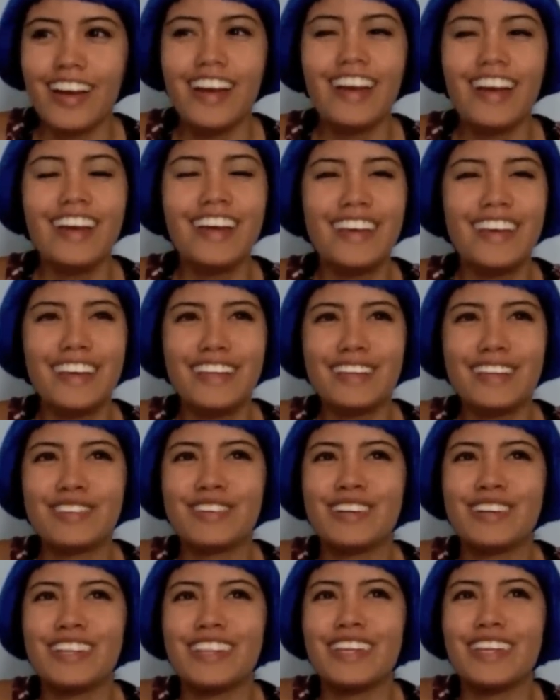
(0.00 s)
And
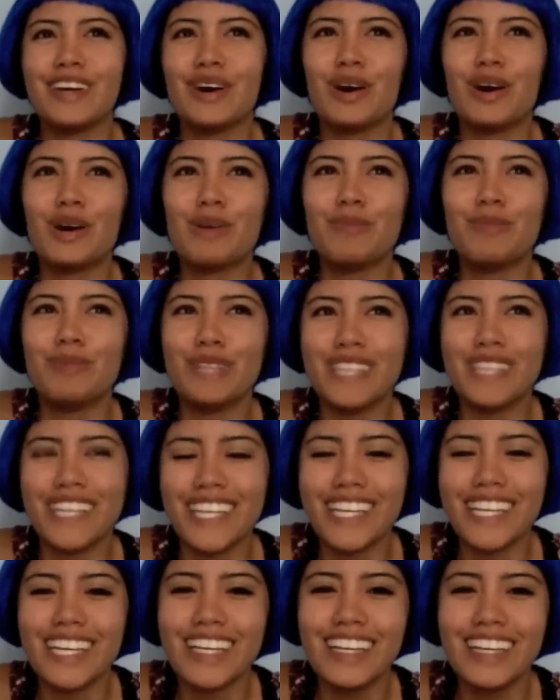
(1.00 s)
when they
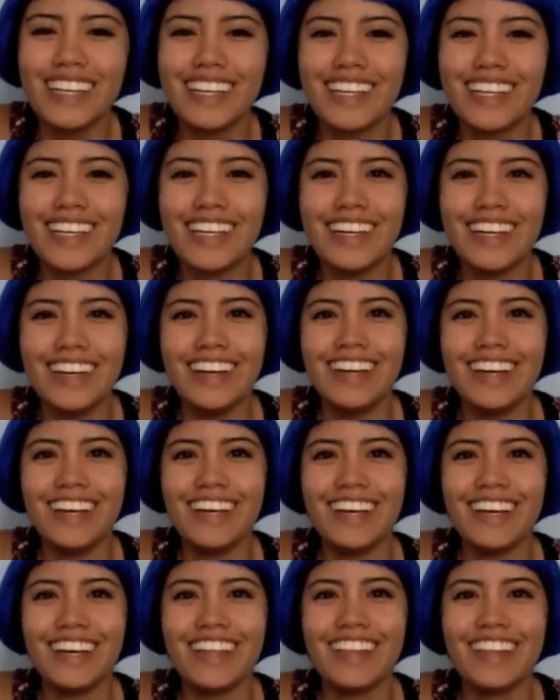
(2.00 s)
opened it,
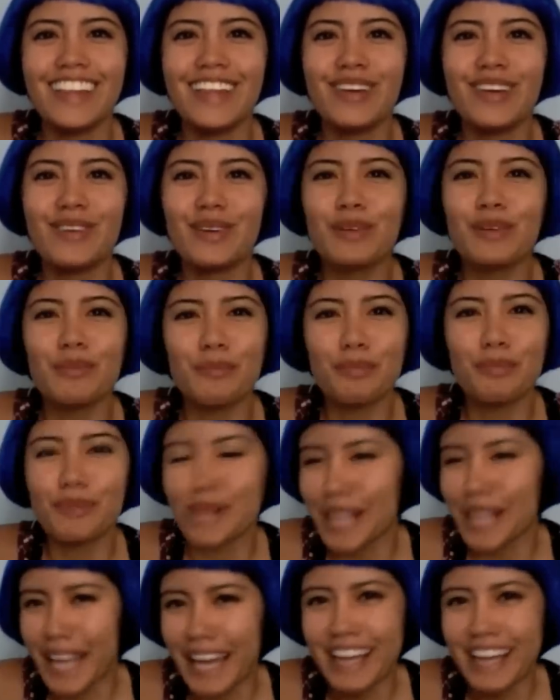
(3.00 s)
they were
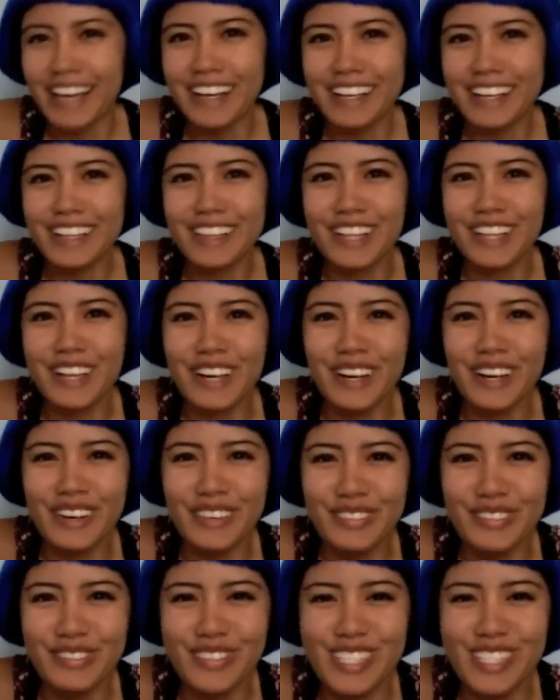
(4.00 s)
black
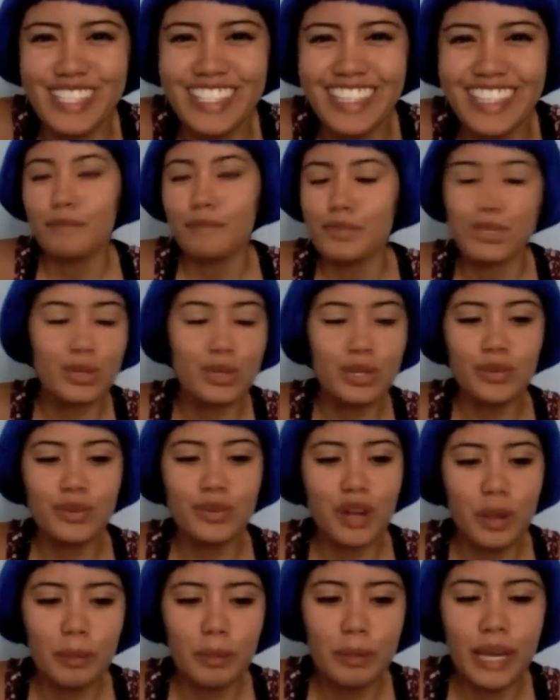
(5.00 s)
gloves. So they were
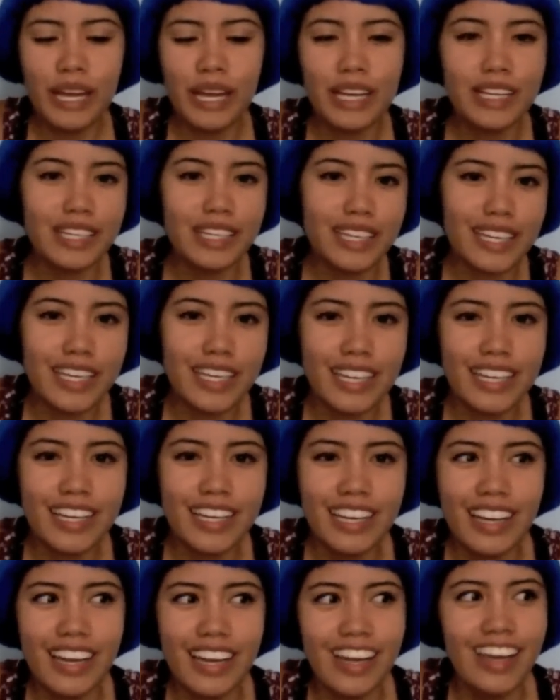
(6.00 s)
all panicking
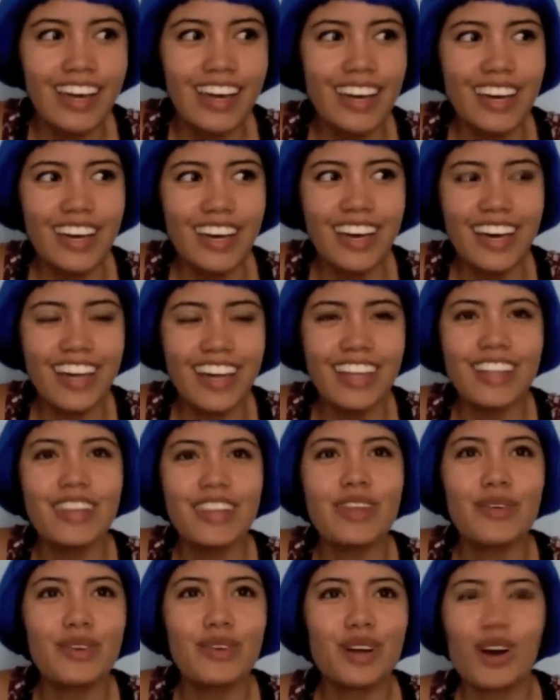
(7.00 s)
and
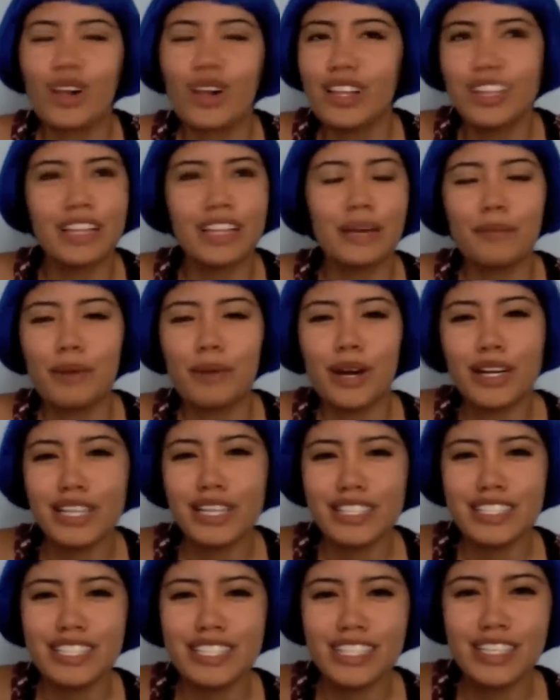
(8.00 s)
they were calling like
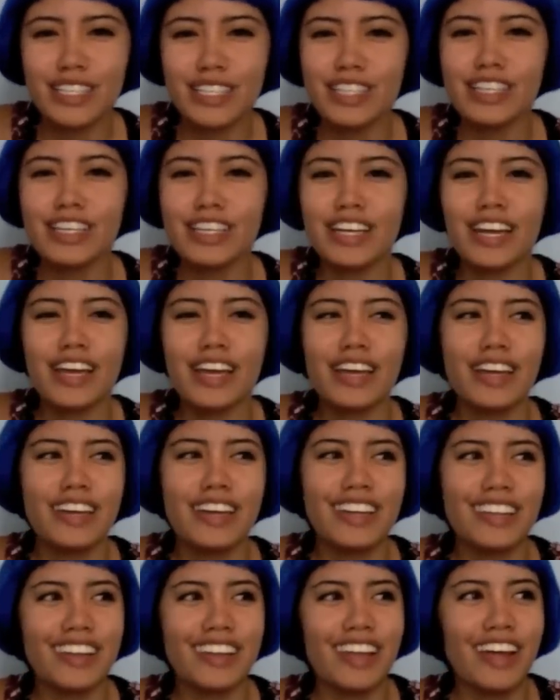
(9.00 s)
Party City
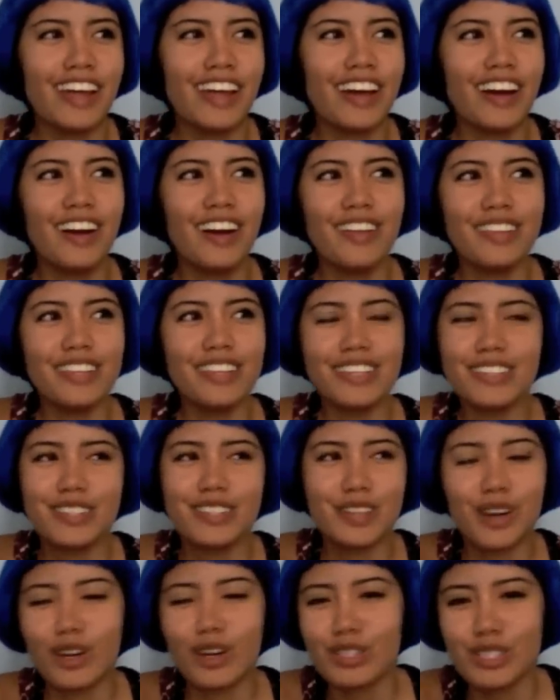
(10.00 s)
and all these
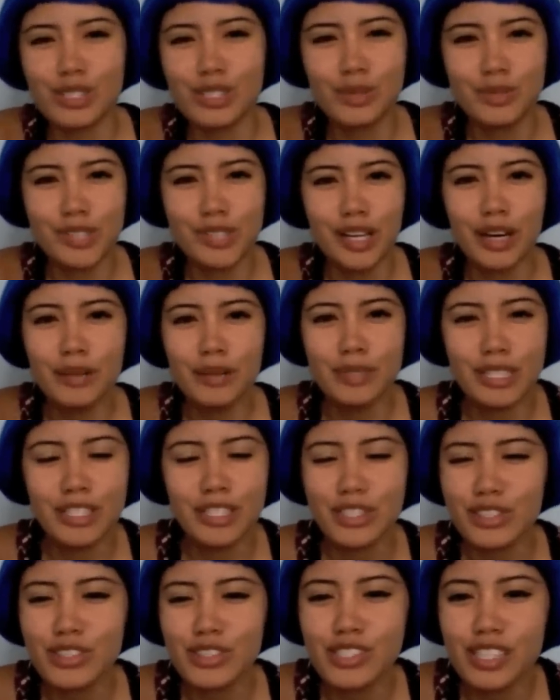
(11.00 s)
costume shops in
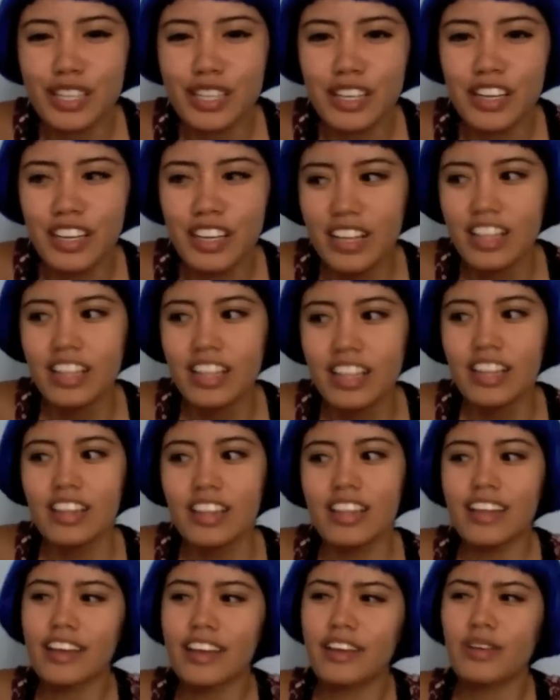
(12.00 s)
Houston
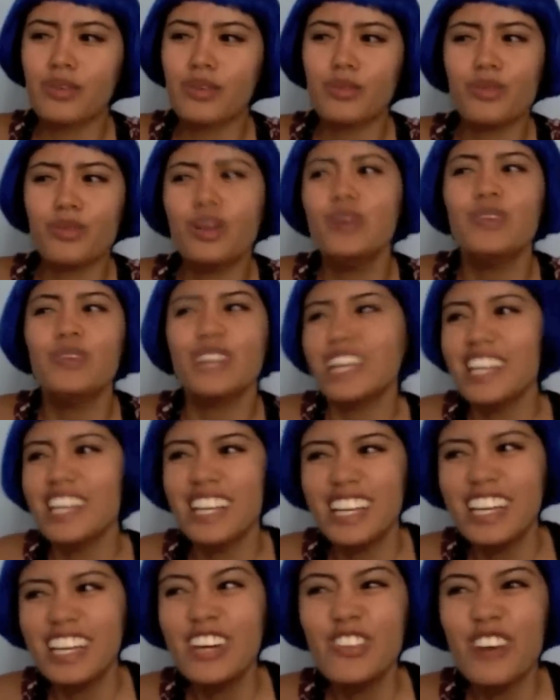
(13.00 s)
like, where are we gonna
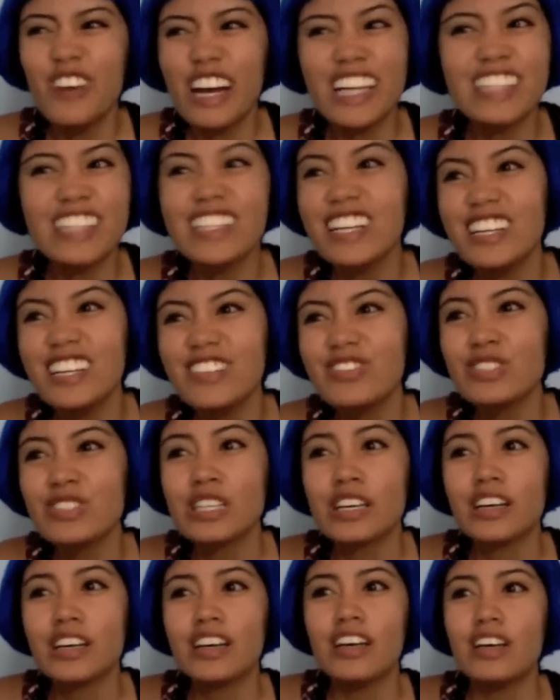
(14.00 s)
get white gloves?
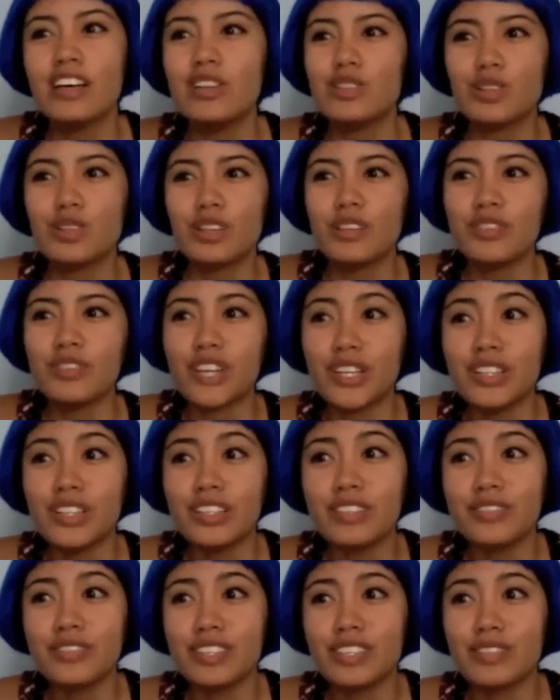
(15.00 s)
So they
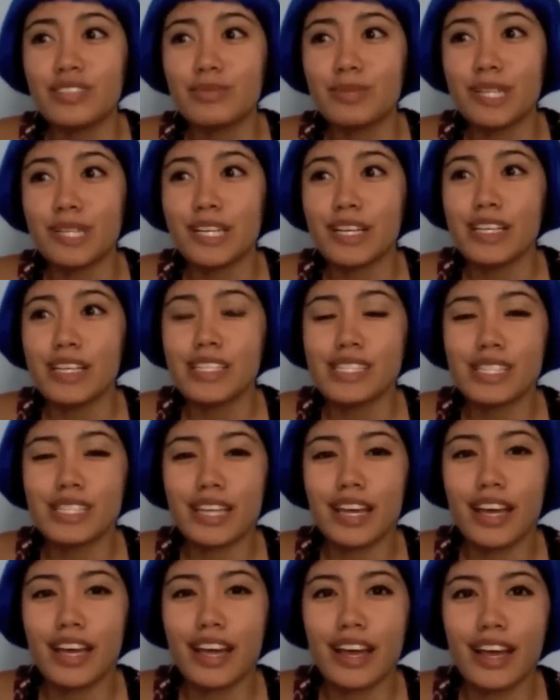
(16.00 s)
finally found a place
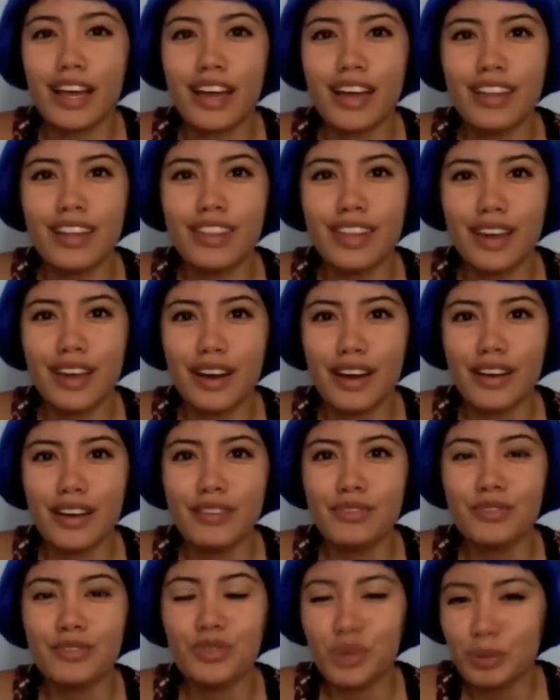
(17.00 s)
and they
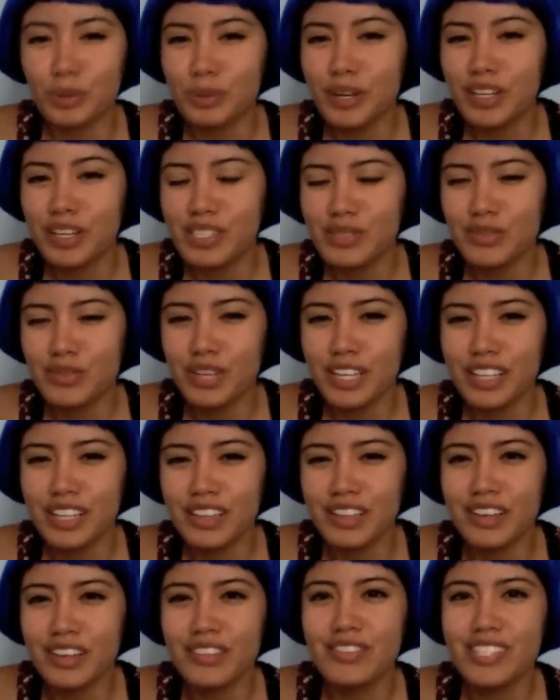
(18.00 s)
got four pairs of white
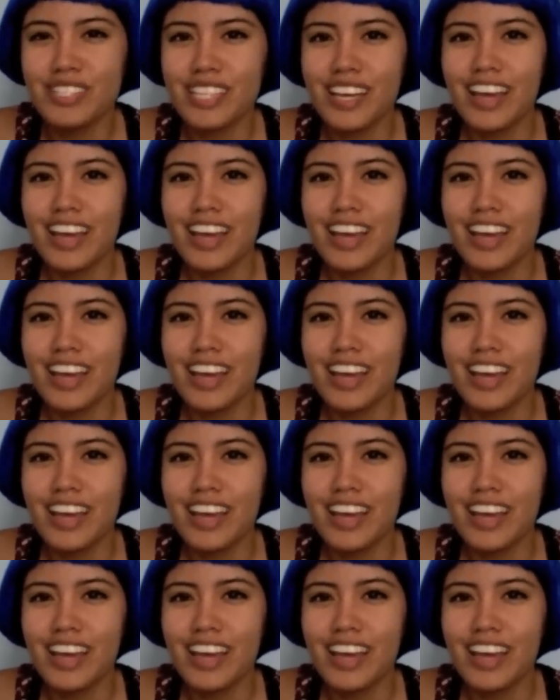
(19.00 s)
gloves